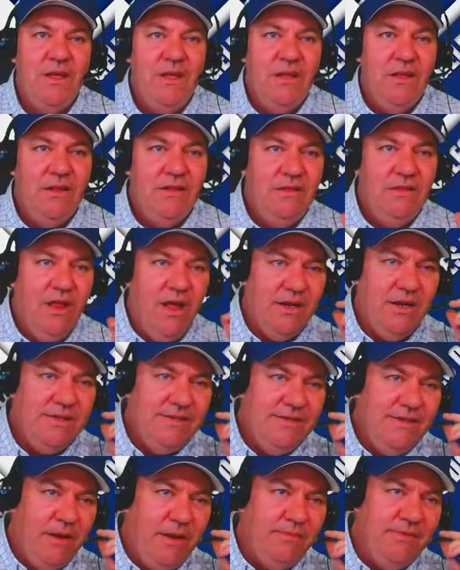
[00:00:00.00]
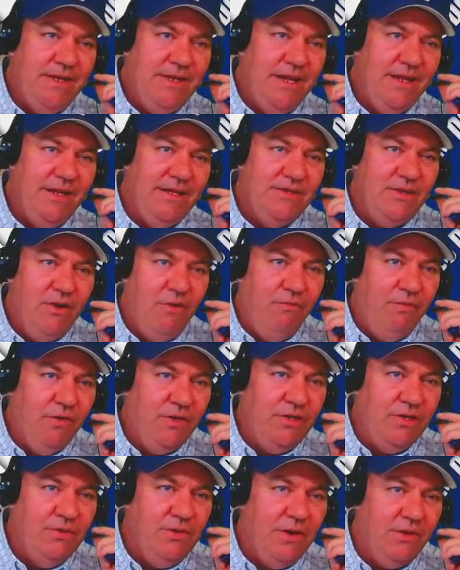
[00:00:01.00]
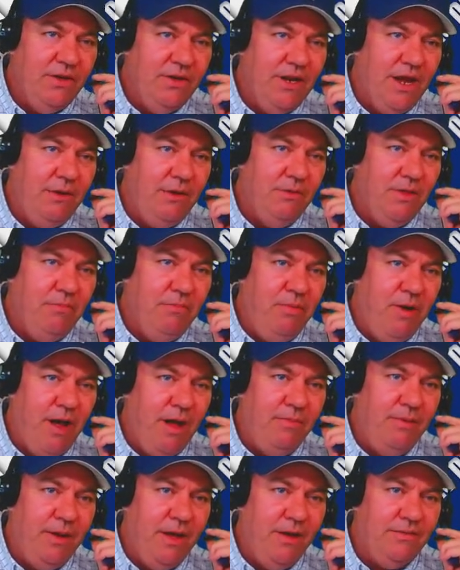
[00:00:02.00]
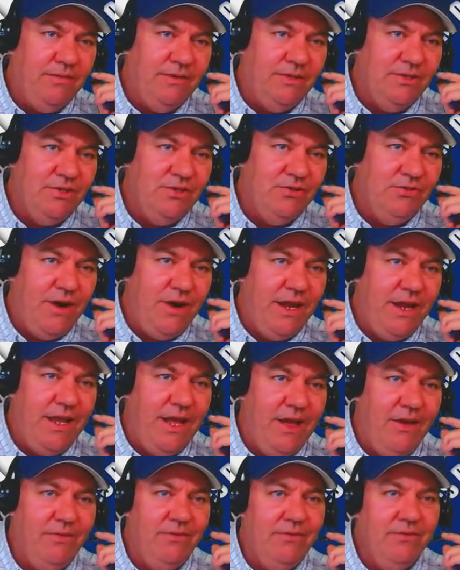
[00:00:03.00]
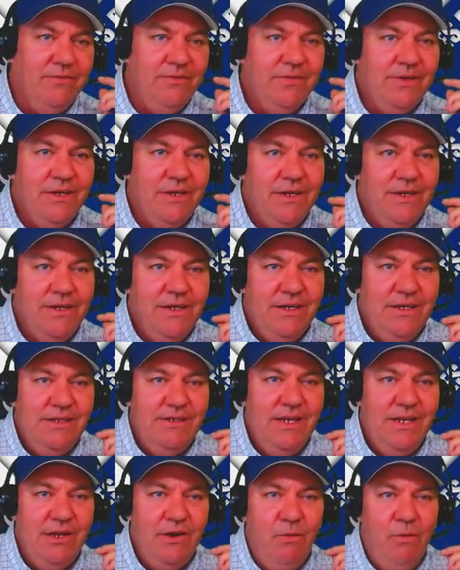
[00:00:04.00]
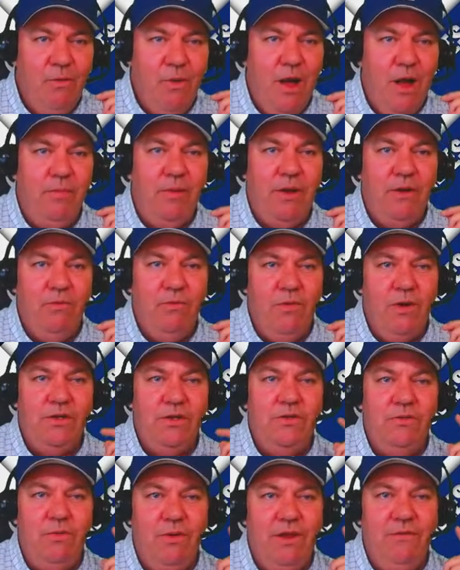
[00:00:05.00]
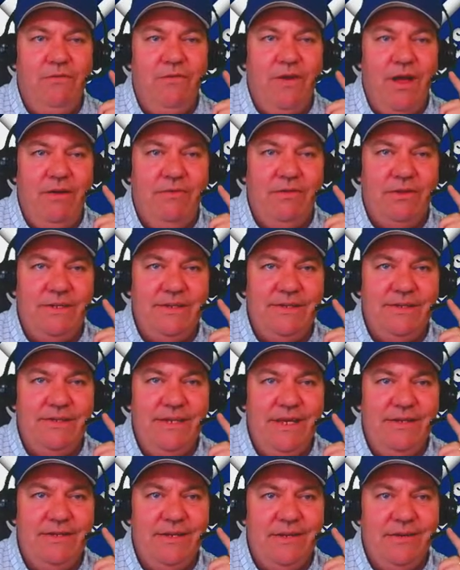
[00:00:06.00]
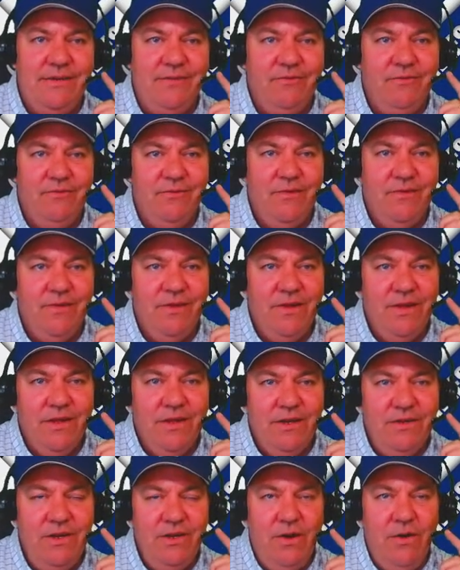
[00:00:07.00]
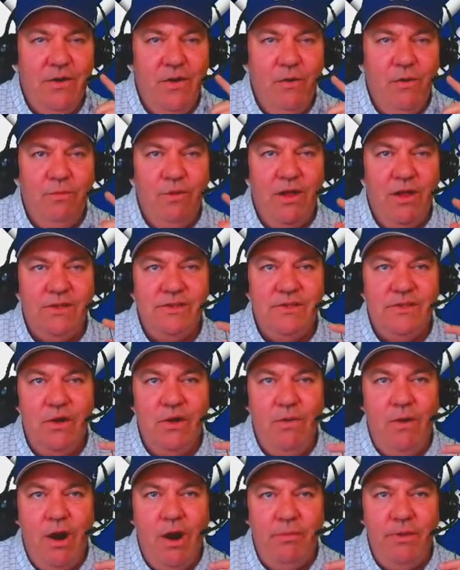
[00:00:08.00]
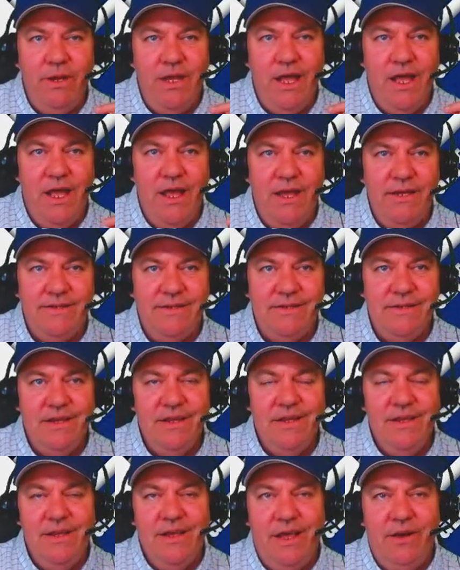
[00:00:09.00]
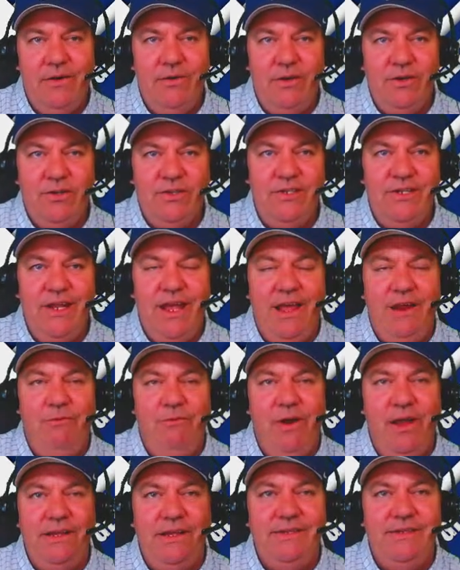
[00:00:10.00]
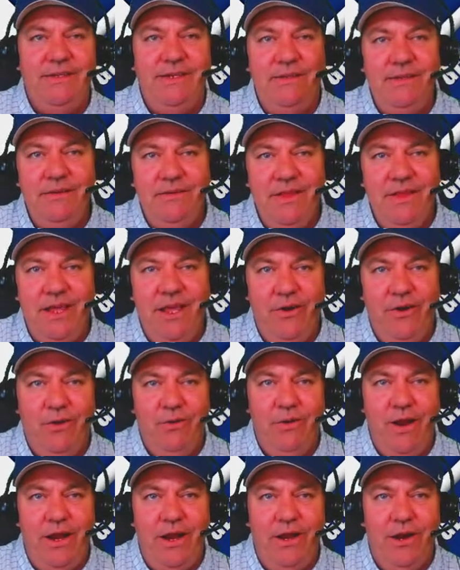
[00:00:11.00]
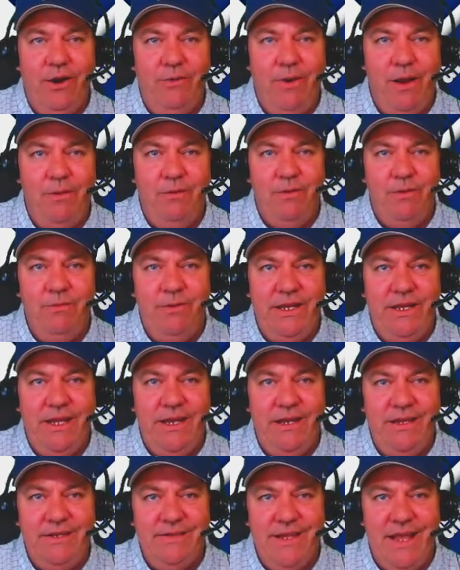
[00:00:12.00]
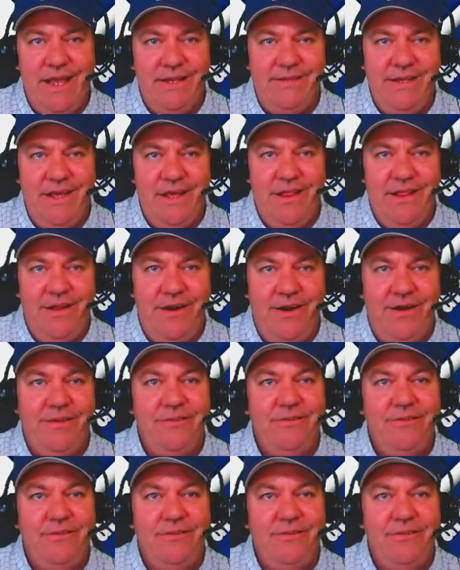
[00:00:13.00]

Luck steps in. He's 0 for 2 on the night with a pop-out and a strikeout. He's hitting a whopping 125 on the season. No home runs, no RBIs. I don't understand why he's the hitter right here. Why wouldn't we get his ass out of there?